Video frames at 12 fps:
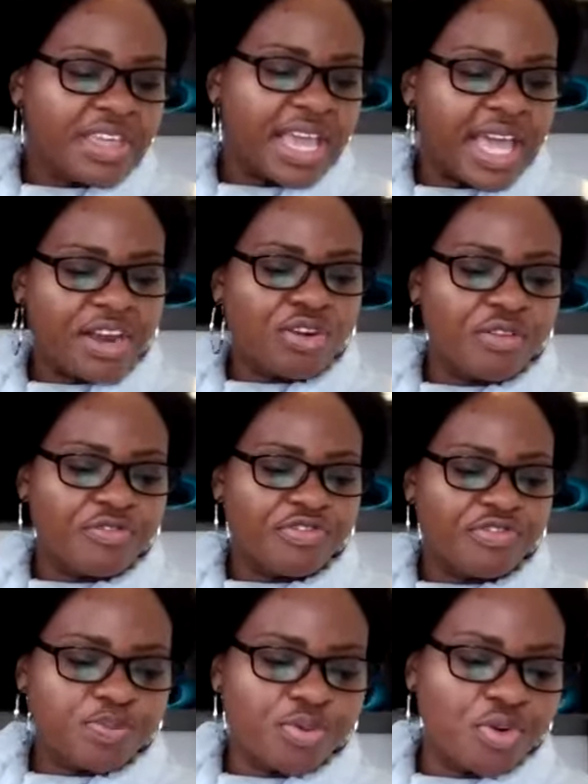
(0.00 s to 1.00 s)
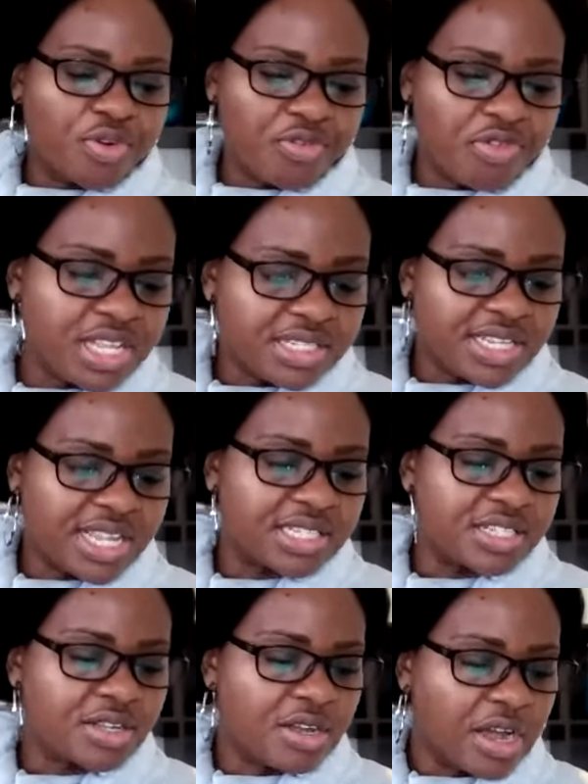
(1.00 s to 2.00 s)
the end of this book reads,
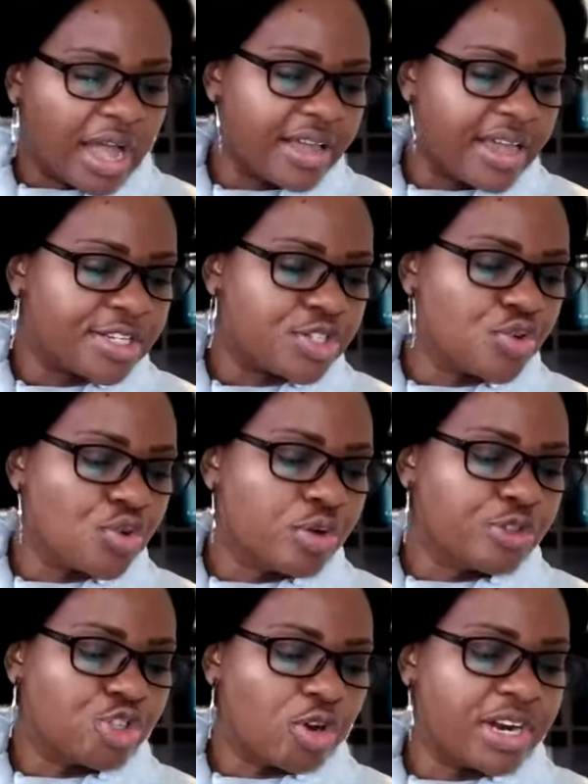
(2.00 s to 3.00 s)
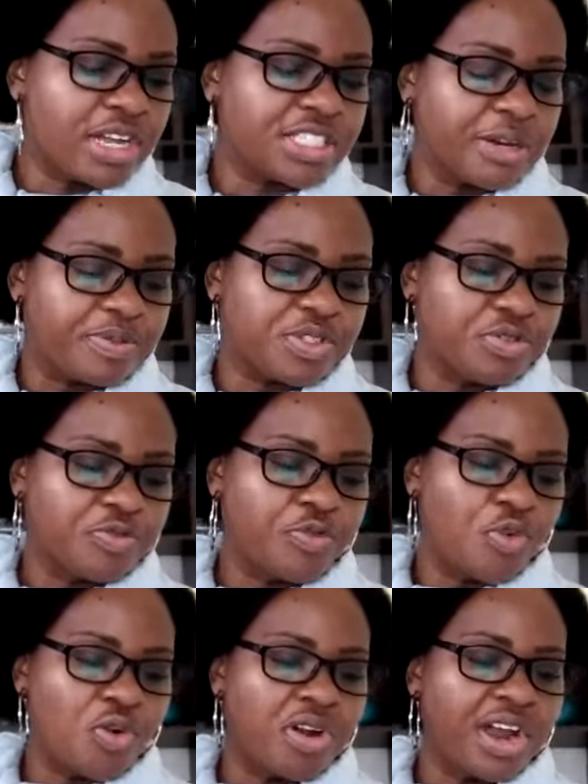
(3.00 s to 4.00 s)
let's get to Jonah chapter
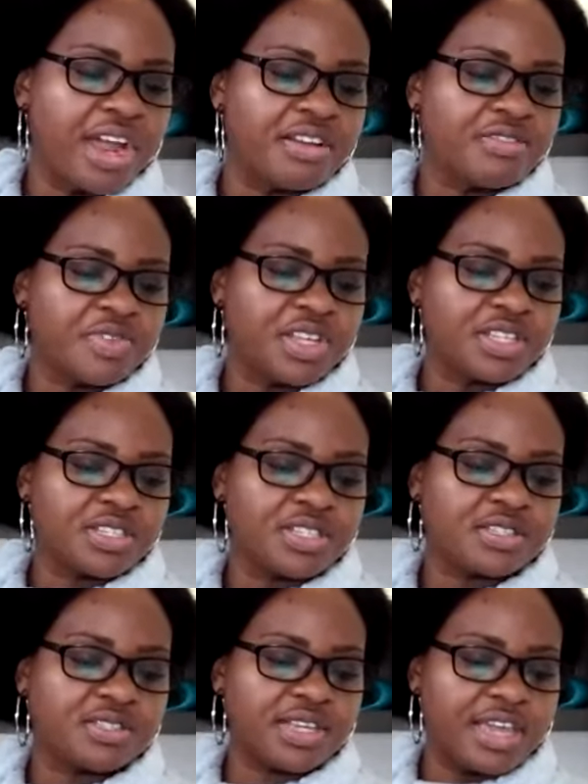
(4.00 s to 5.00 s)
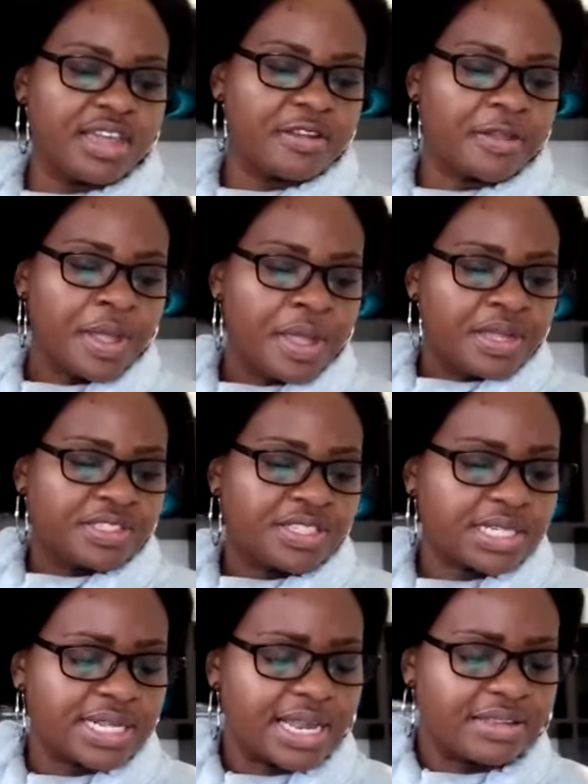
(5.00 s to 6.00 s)
4 and verse 10.
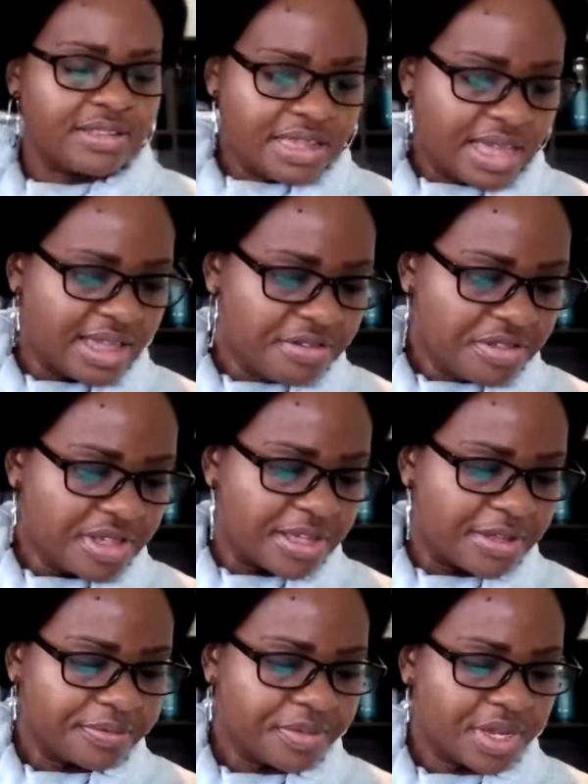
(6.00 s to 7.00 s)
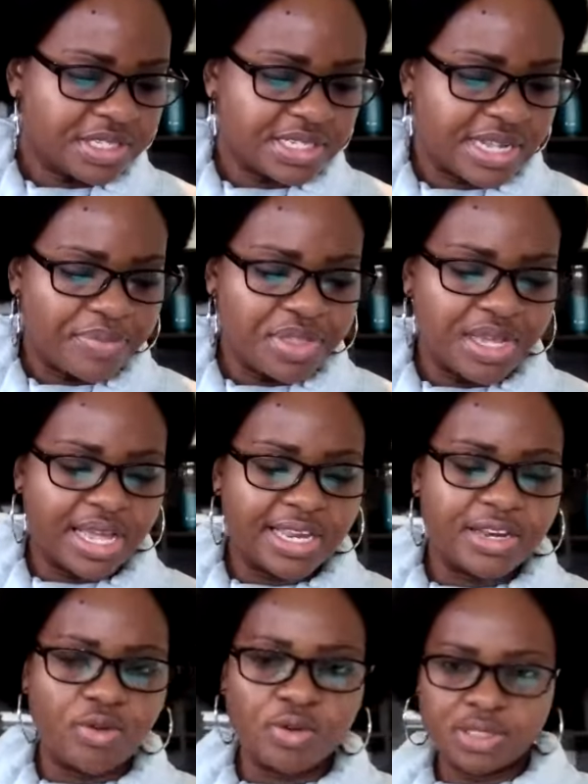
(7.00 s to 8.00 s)
Just at the end there, something I
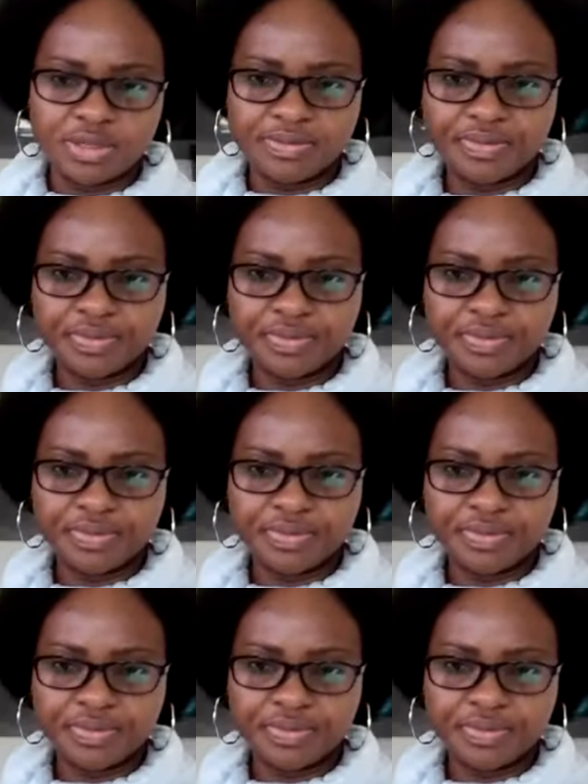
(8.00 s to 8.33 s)
note.